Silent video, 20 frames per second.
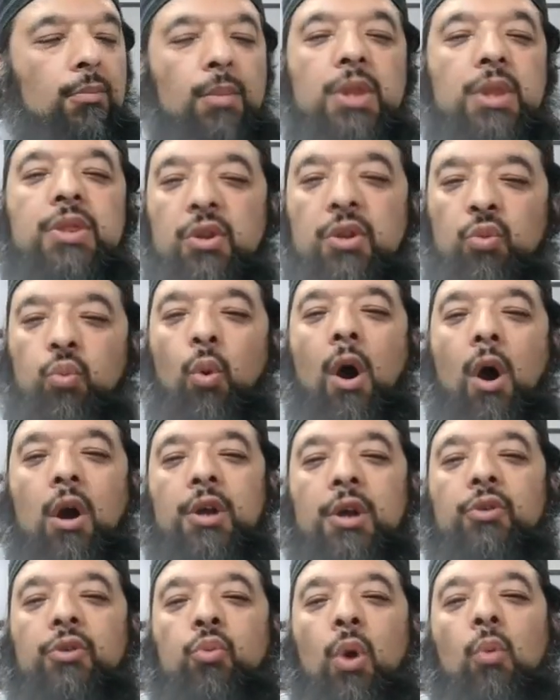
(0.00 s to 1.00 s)
But this
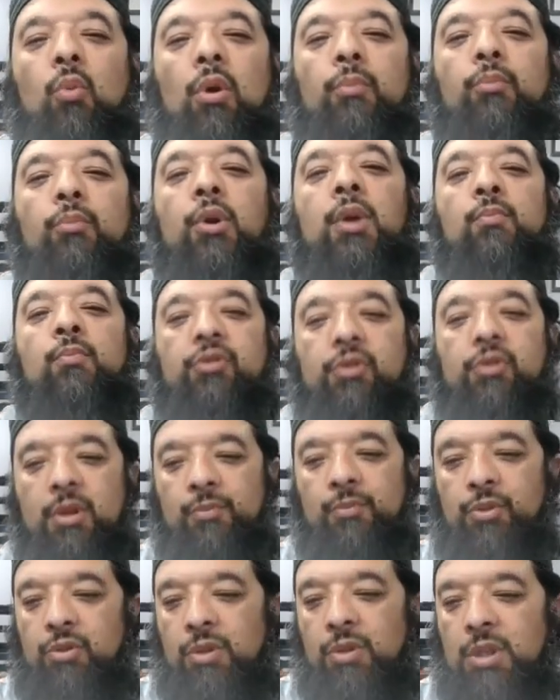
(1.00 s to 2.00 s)
war is what will bring
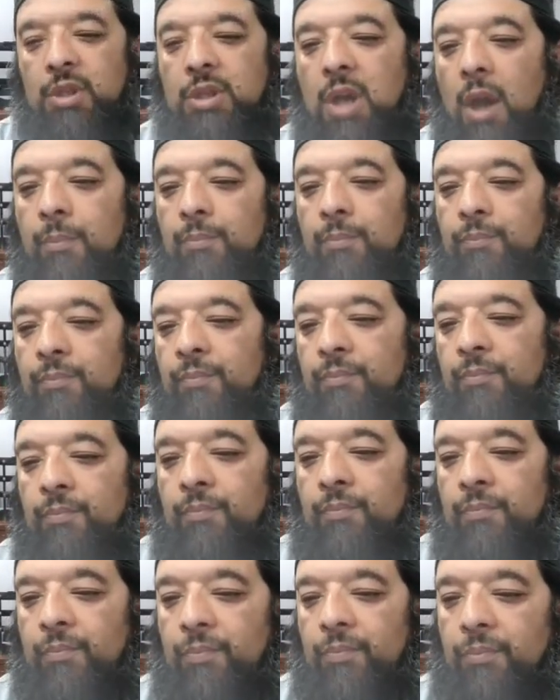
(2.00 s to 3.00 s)
Muslims to the top.
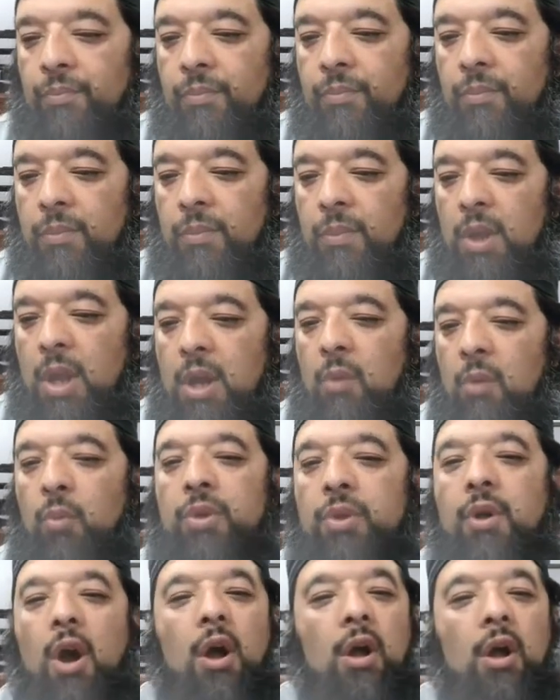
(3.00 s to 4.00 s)

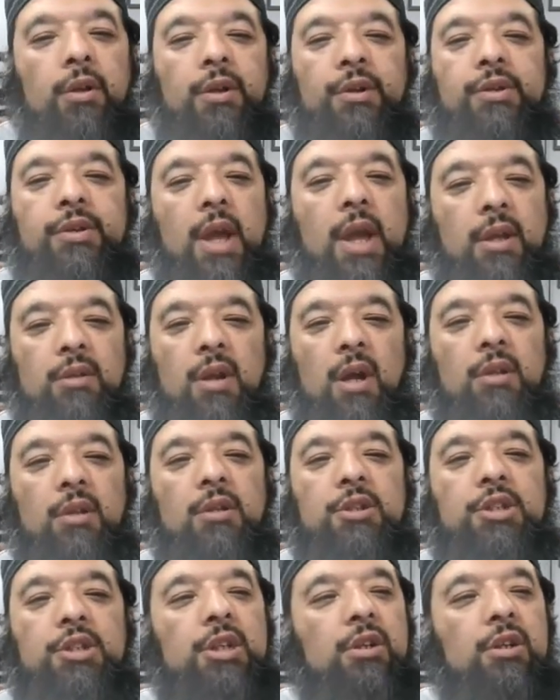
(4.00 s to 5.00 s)
With all their
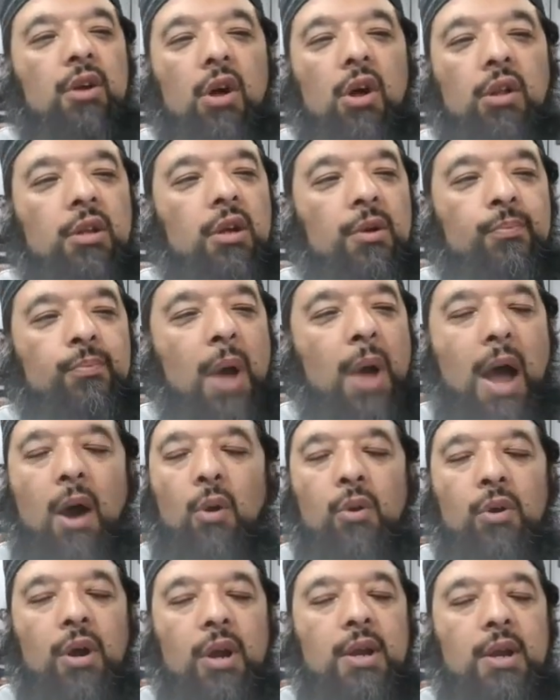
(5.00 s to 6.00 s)
technology and all their
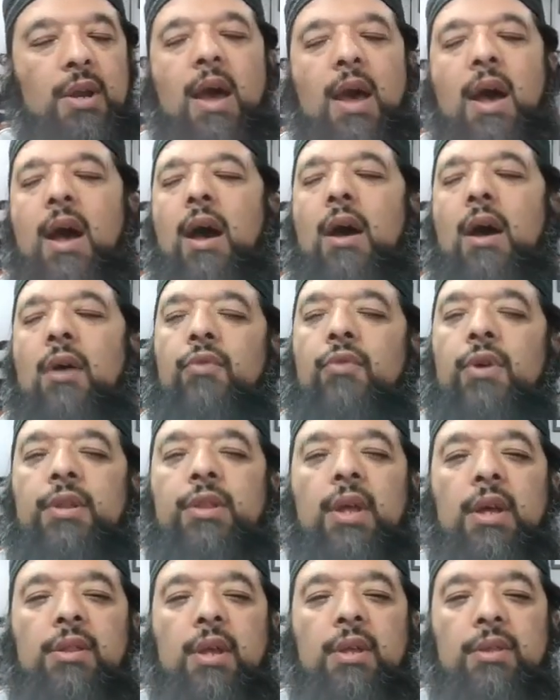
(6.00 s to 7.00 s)
power and
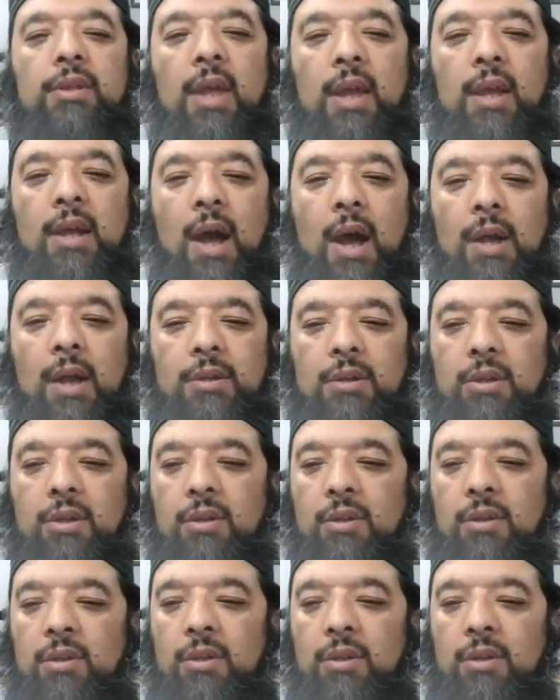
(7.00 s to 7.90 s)
everything that they got.